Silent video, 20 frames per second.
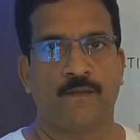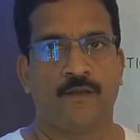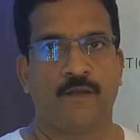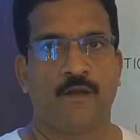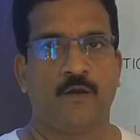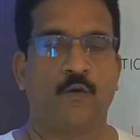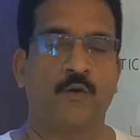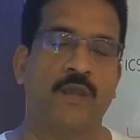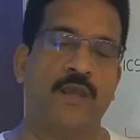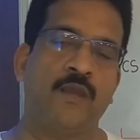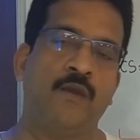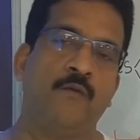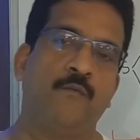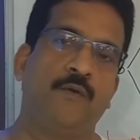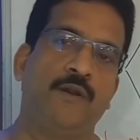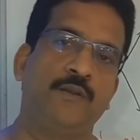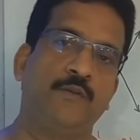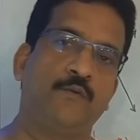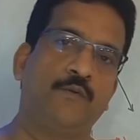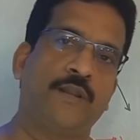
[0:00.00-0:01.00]
Okay,
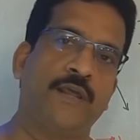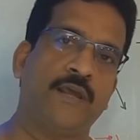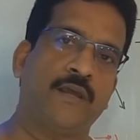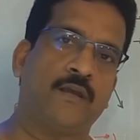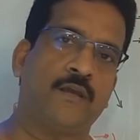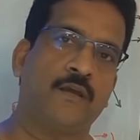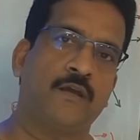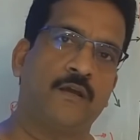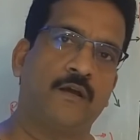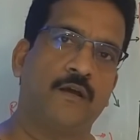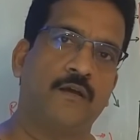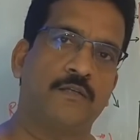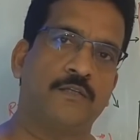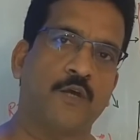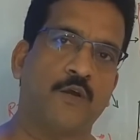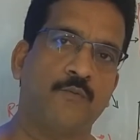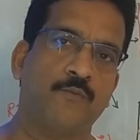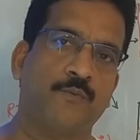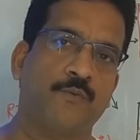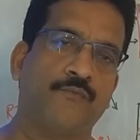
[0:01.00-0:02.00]
when you take a
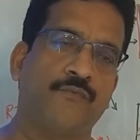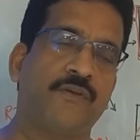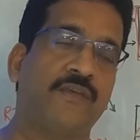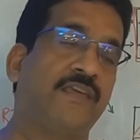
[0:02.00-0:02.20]
soundproofing,